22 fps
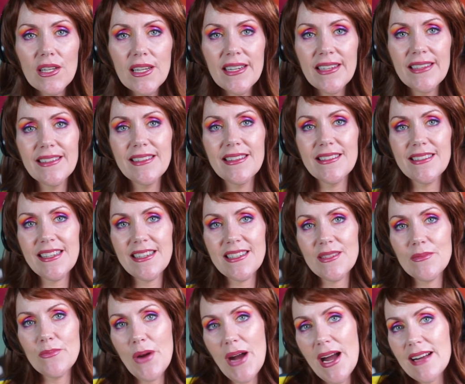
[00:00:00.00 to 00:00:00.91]
And it
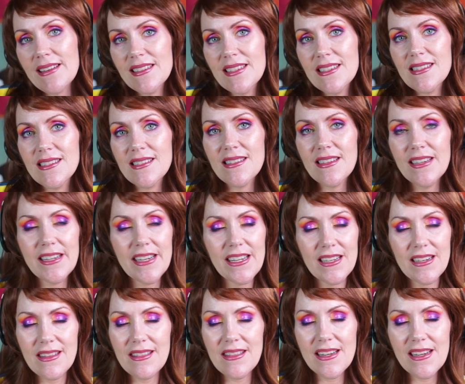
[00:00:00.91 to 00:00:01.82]
takes practice like
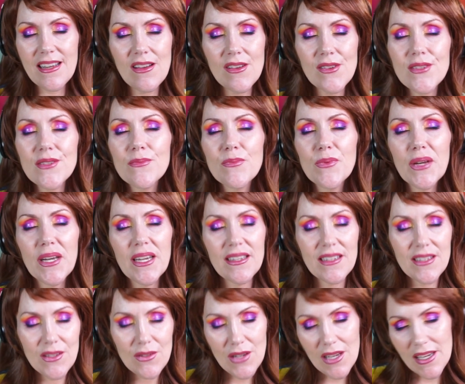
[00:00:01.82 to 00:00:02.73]
anything else, but
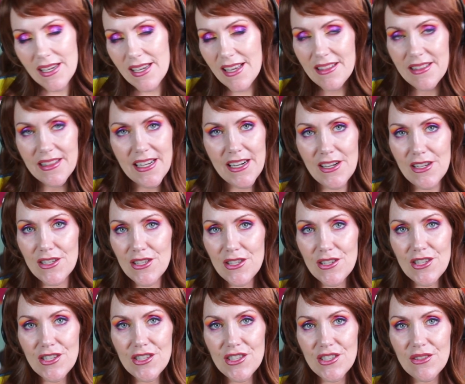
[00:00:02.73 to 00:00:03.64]
you can get there and you
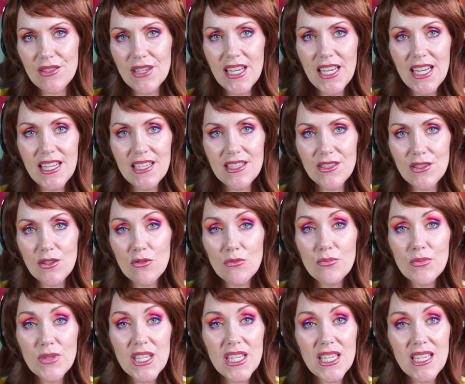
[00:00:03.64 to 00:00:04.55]
can do it, and you'll
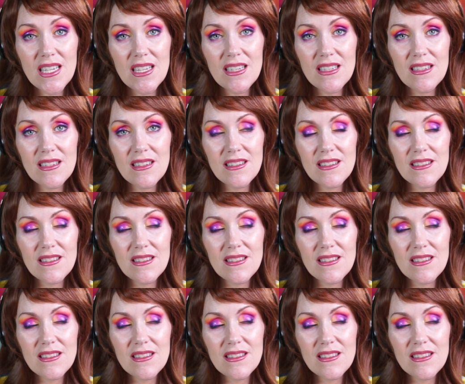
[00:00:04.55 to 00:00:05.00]
be